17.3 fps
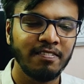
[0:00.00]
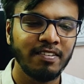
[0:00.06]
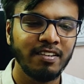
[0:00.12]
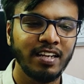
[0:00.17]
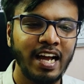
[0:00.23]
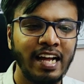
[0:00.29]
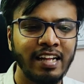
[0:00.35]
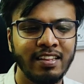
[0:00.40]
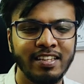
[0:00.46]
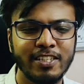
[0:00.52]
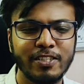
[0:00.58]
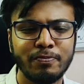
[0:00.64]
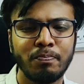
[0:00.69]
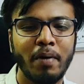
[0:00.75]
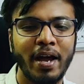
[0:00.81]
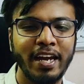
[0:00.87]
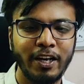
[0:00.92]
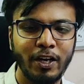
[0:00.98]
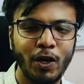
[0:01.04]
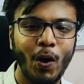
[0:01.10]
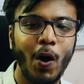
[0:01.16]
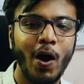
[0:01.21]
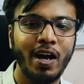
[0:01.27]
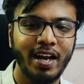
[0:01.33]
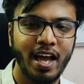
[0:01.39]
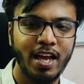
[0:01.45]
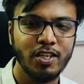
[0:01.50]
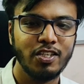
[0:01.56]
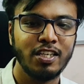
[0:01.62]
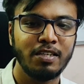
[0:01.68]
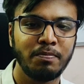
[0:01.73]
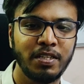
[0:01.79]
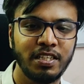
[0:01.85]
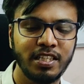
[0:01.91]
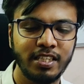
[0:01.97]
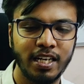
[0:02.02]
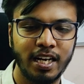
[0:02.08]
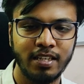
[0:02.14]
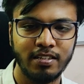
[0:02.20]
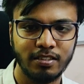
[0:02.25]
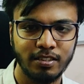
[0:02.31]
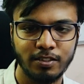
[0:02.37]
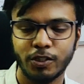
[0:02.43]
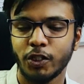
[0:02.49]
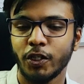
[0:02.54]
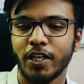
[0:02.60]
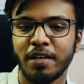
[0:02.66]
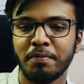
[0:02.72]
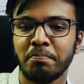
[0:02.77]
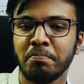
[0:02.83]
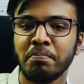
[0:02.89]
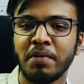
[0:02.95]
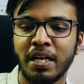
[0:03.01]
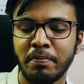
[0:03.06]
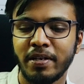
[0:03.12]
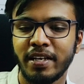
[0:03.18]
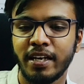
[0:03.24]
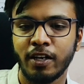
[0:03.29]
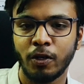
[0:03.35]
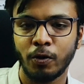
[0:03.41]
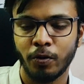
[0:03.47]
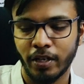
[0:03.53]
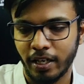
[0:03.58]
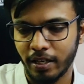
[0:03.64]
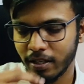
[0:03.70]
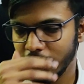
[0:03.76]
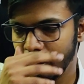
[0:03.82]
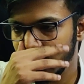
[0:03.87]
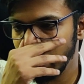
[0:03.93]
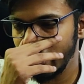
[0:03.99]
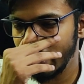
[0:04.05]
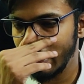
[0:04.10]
level and this might not actually be the answer, so you can maybe ignore it.